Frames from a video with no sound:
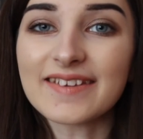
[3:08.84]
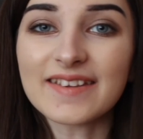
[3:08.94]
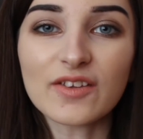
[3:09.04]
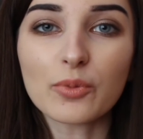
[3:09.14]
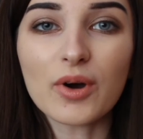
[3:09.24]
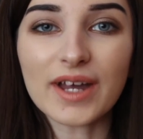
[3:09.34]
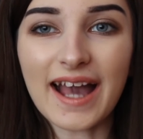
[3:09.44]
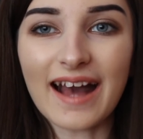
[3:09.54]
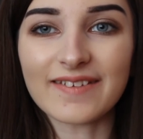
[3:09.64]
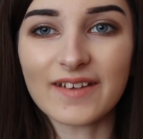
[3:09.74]
so this is what
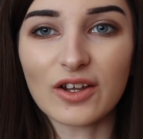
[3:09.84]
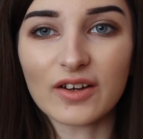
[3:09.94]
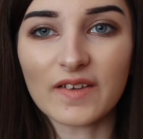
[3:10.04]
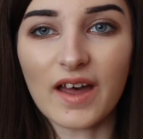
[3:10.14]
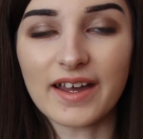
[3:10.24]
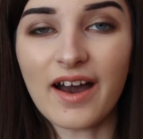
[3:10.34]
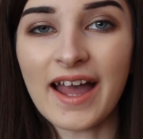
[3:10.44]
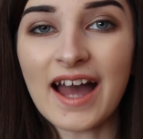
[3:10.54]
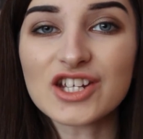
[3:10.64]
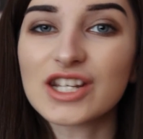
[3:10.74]
Cancer looks like. I
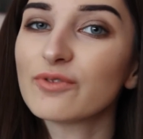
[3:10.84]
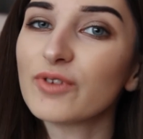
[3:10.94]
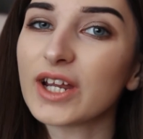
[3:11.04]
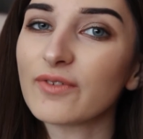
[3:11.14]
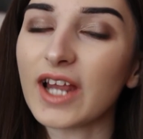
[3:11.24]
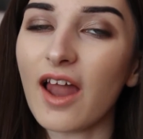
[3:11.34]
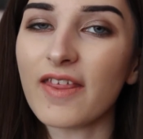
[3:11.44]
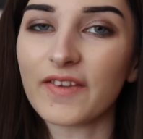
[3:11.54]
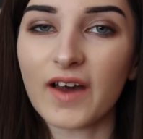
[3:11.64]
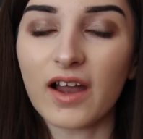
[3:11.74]
actually really like
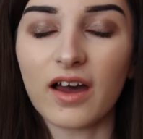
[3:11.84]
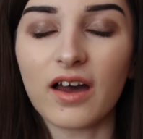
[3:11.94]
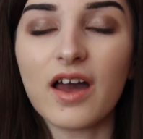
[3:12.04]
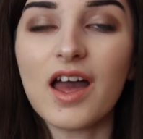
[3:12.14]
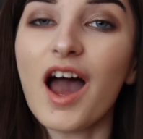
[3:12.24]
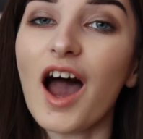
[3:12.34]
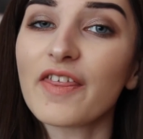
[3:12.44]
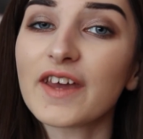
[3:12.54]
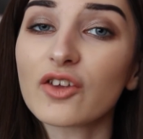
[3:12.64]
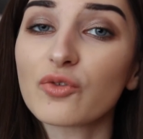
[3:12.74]
this colour. I
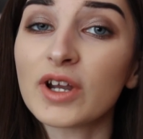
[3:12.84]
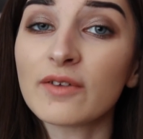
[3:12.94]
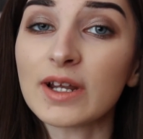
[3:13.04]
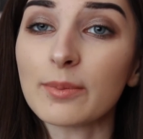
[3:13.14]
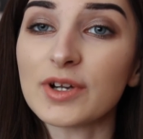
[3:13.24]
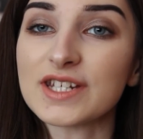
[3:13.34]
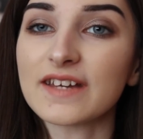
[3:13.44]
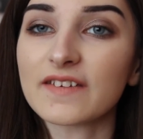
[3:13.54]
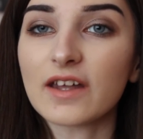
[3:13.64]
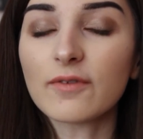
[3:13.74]
think it's really pretty.
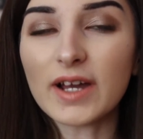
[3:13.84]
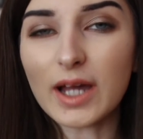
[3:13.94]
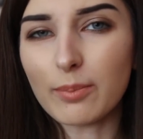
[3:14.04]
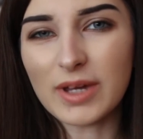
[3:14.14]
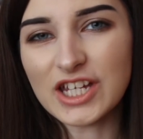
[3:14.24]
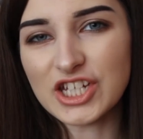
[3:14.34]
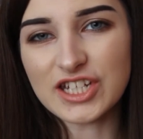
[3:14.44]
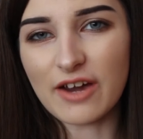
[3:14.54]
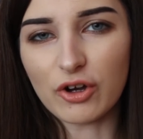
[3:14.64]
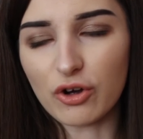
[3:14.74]
It's kind of like a peachy
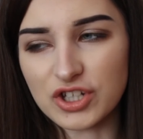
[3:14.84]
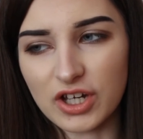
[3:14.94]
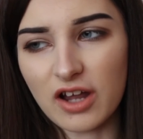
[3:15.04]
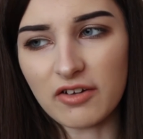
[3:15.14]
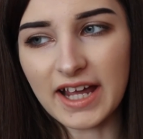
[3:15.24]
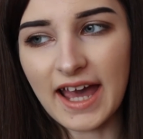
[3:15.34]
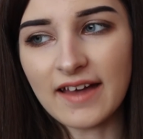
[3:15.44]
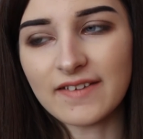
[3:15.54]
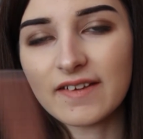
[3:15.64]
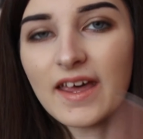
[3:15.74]
terracotta colour, I
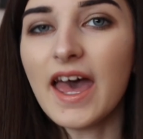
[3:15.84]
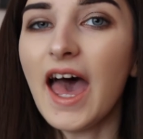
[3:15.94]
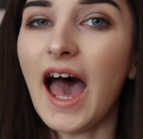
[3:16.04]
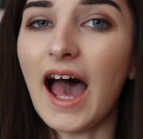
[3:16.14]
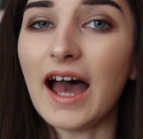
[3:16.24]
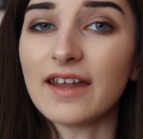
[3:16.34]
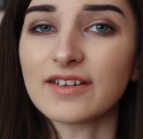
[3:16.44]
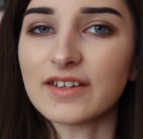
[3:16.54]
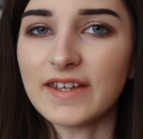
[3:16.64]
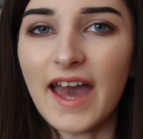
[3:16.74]
guess.
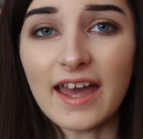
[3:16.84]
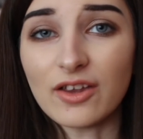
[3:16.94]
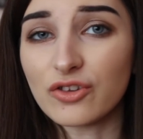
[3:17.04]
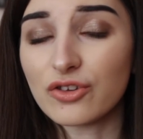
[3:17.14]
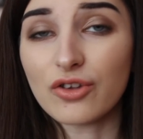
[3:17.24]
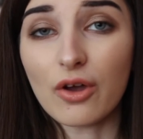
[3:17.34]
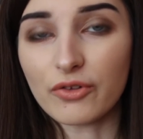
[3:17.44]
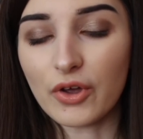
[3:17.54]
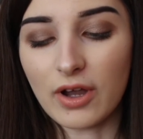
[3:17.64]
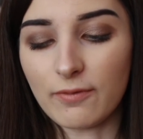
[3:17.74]
And yeah, it's so
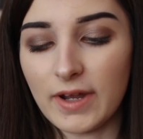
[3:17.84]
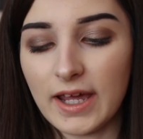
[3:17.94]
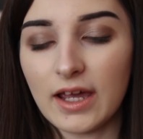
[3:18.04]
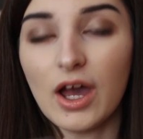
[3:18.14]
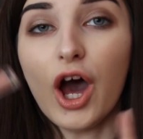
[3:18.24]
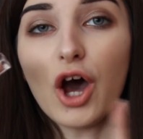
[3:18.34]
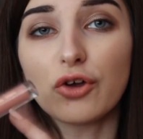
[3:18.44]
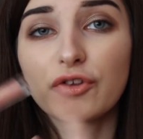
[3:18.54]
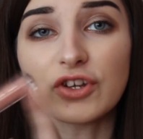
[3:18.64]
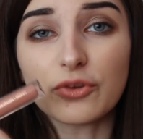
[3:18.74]
lovely. I
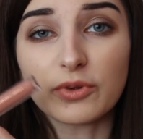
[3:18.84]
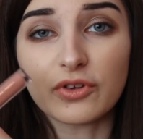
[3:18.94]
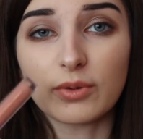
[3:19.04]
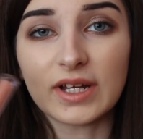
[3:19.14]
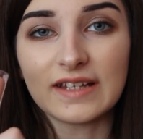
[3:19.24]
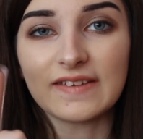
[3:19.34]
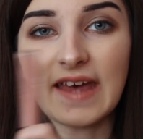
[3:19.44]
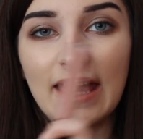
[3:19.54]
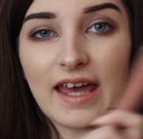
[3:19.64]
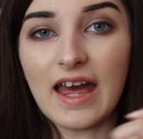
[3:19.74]
also just want to quickly
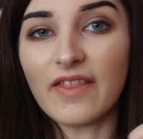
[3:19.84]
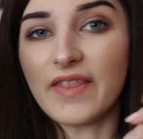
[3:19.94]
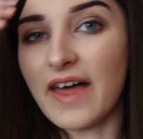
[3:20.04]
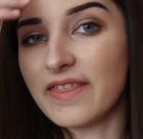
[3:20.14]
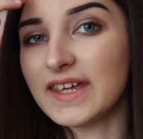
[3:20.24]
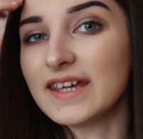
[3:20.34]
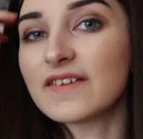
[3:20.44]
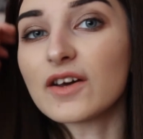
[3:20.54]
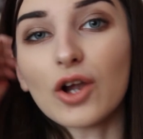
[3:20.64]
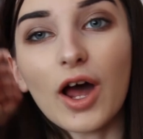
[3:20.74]
say that these
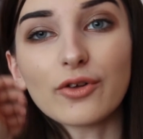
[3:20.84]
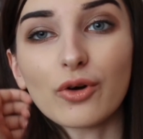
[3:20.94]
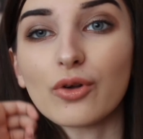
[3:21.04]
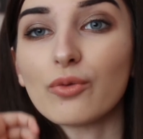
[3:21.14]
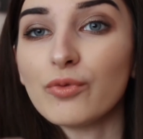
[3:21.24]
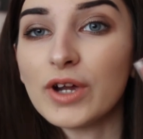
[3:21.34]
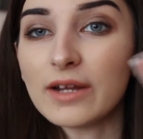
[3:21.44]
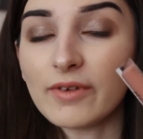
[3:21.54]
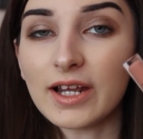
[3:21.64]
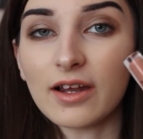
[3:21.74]
glide on
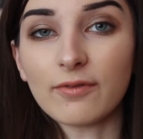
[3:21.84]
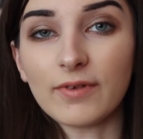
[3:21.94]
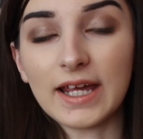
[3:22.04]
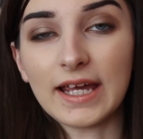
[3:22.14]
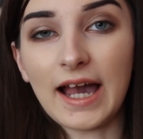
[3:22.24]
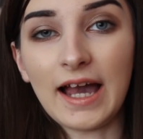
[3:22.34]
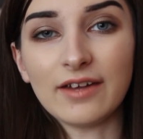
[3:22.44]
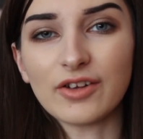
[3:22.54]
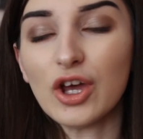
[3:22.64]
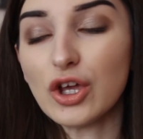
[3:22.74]
really lovely,
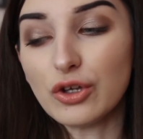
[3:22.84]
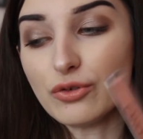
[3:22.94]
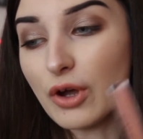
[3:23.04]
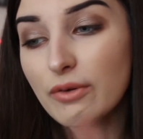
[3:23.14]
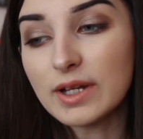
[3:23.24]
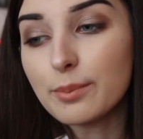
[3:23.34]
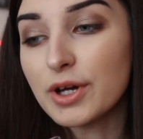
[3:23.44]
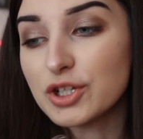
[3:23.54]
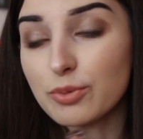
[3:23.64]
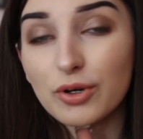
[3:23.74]
and you don't need
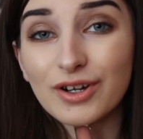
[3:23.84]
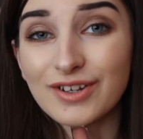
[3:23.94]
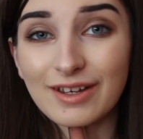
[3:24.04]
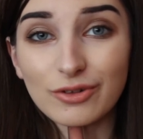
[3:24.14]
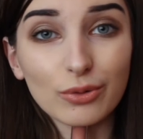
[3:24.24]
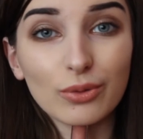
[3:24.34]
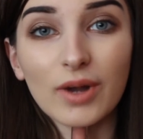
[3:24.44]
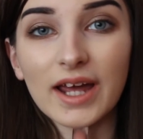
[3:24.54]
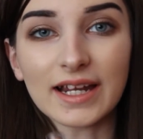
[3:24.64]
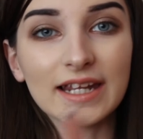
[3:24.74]
much product at all.
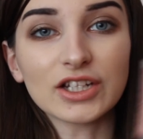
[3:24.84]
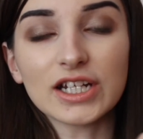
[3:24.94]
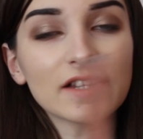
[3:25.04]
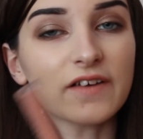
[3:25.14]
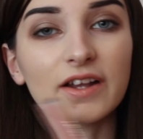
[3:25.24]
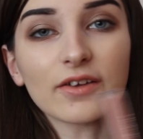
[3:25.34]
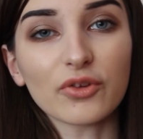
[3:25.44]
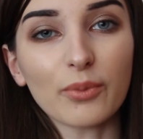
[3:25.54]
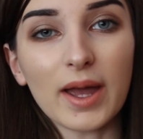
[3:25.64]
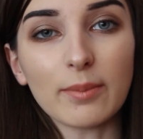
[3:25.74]
Like, literally the
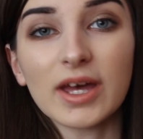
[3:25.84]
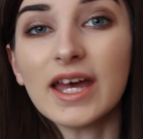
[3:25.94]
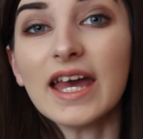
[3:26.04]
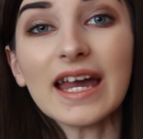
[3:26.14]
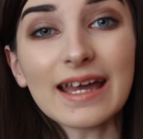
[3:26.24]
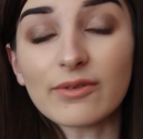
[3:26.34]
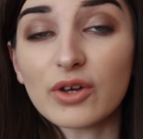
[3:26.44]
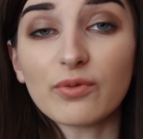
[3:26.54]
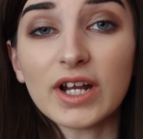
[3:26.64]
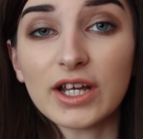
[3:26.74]
tiniest swipe gives
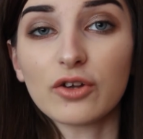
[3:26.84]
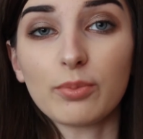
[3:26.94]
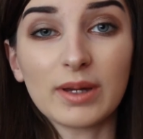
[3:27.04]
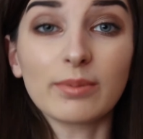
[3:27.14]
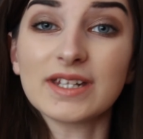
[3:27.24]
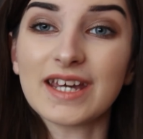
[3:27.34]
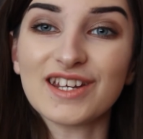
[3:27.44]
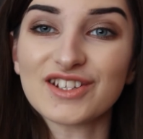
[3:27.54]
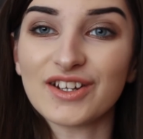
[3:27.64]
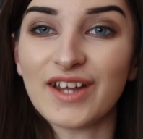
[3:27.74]
a really good
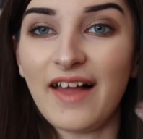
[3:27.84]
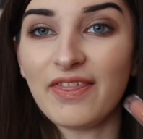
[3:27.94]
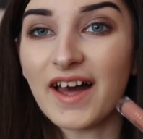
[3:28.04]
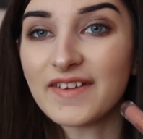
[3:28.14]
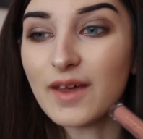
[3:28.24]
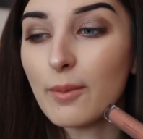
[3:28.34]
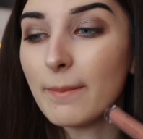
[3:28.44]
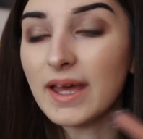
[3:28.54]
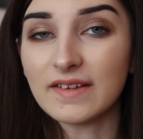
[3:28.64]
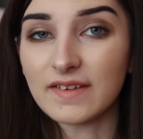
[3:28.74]
pigmentation, and that's
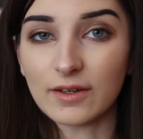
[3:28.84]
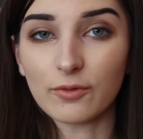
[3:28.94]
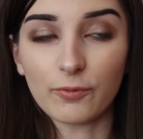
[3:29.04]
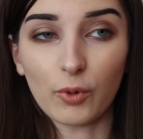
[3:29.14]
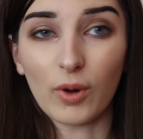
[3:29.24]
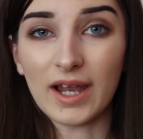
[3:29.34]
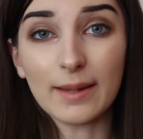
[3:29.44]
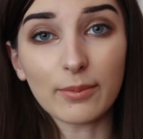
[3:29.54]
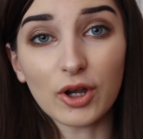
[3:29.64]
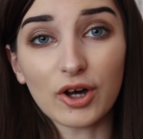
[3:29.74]
amazing for a
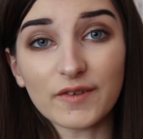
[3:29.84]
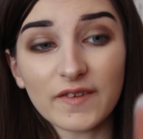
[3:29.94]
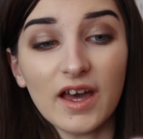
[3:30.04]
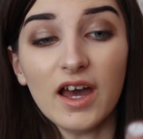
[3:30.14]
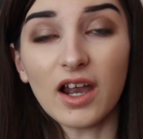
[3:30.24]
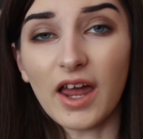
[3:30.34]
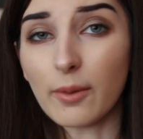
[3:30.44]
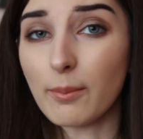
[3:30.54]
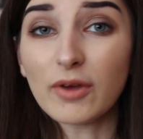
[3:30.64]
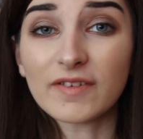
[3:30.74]
lip gloss.
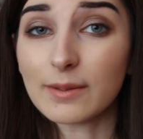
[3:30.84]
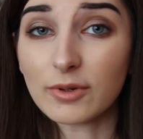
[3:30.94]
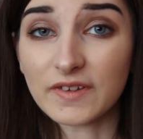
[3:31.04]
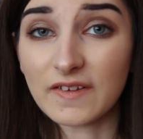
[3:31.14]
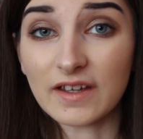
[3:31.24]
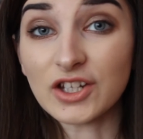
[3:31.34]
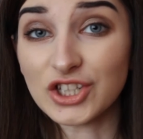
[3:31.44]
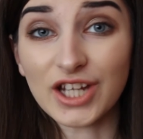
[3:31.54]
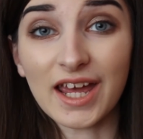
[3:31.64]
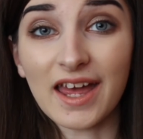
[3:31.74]
Like, most lip glosses are
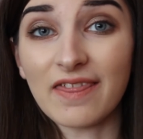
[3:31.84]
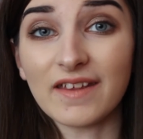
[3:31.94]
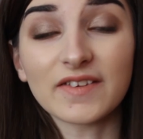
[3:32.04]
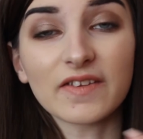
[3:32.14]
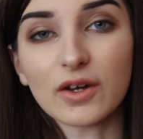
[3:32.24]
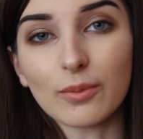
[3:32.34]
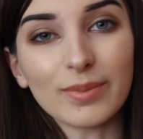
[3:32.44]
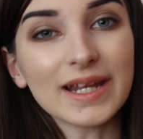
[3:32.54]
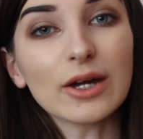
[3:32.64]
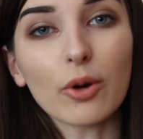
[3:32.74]
shit and these are the
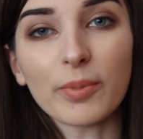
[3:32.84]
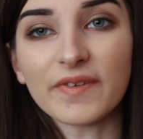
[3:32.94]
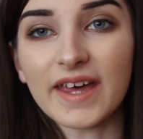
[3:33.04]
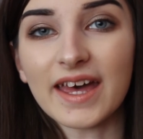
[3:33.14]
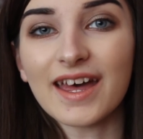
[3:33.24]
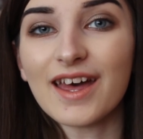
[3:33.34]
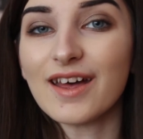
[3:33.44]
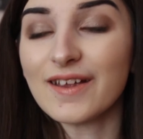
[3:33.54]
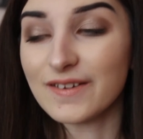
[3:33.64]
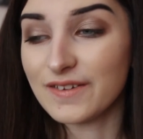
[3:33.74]
complete opposite.
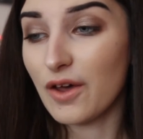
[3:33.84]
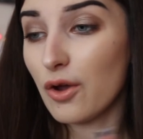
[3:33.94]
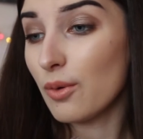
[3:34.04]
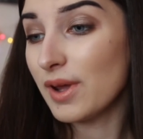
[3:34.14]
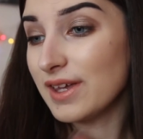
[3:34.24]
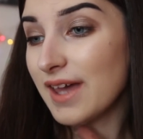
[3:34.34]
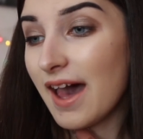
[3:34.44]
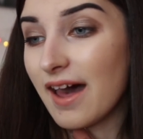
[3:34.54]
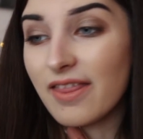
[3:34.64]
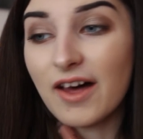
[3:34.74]
So
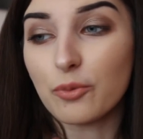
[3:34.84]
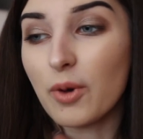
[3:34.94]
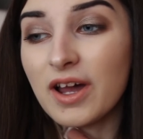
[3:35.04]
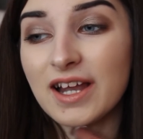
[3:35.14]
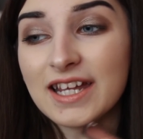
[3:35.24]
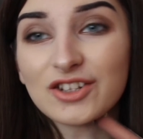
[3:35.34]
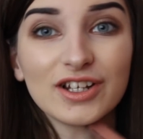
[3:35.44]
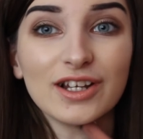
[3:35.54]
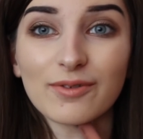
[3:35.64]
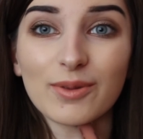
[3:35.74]
yeah, that's why I
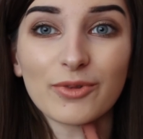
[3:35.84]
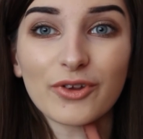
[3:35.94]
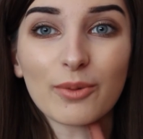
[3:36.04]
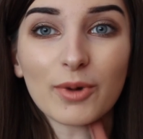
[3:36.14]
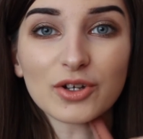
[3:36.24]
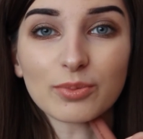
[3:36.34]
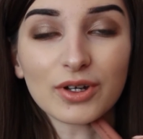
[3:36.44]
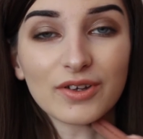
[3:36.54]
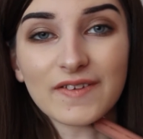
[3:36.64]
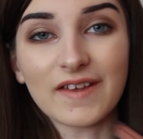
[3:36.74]
literally love them so much,
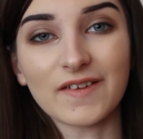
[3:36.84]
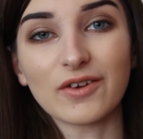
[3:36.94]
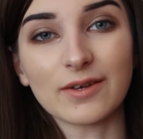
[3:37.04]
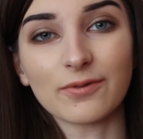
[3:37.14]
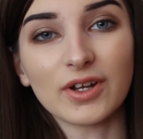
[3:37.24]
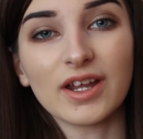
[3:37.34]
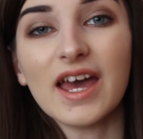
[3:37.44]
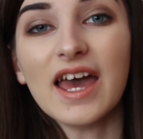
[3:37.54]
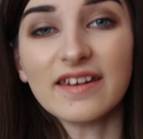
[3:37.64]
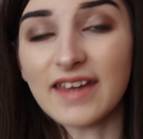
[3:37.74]
because they're so different
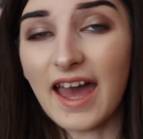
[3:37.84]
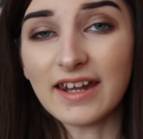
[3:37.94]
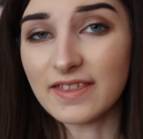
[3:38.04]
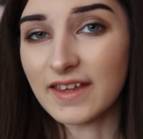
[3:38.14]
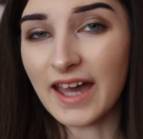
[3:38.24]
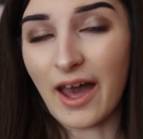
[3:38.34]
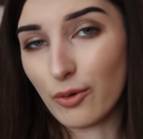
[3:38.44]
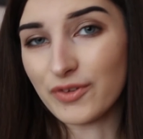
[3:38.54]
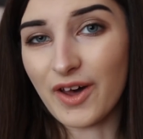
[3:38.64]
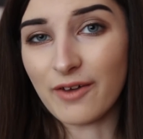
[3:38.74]
to anything
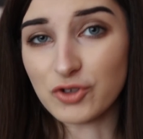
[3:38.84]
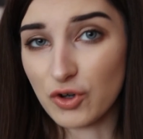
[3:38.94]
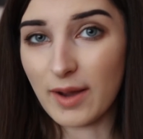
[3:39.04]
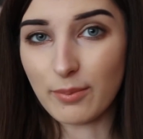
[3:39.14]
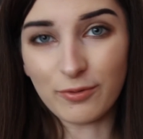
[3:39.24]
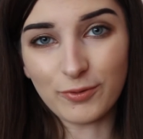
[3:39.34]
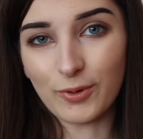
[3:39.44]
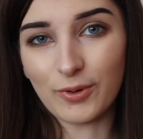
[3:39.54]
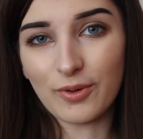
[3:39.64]
else I've tried before.